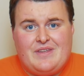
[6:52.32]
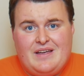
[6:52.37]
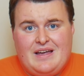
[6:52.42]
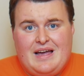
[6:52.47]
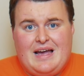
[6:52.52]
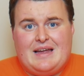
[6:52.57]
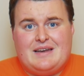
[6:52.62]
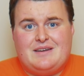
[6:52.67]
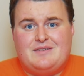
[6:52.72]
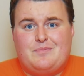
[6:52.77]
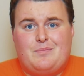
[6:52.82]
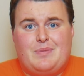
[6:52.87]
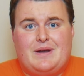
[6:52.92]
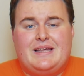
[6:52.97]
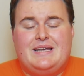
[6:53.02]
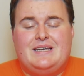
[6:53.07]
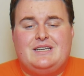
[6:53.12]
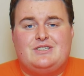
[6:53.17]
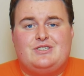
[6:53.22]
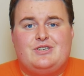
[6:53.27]
And
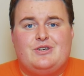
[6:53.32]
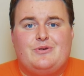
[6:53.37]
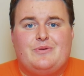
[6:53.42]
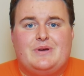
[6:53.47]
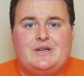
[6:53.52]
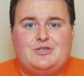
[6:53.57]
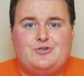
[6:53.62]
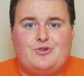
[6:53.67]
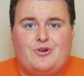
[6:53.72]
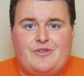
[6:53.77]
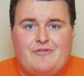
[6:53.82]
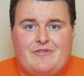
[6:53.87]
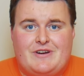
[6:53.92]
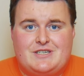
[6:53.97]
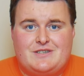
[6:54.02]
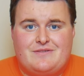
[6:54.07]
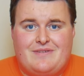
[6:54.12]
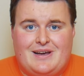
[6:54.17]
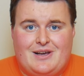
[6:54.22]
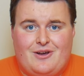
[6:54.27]
please do enjoy the
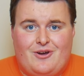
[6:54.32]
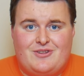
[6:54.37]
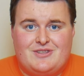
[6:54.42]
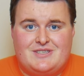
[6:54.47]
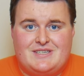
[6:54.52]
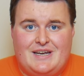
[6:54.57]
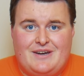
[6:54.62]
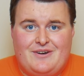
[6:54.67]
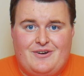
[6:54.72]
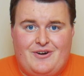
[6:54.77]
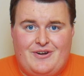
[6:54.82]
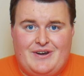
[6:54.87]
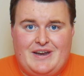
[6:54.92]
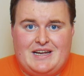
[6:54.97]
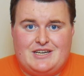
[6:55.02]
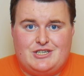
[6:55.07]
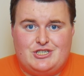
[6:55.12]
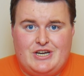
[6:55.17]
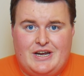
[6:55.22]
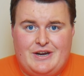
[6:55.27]
rest of our content on
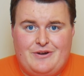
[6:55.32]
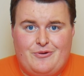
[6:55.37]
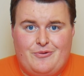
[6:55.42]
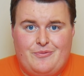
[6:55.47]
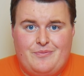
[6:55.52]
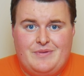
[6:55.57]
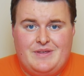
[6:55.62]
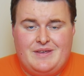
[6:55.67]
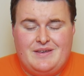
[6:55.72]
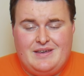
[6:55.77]
our channel.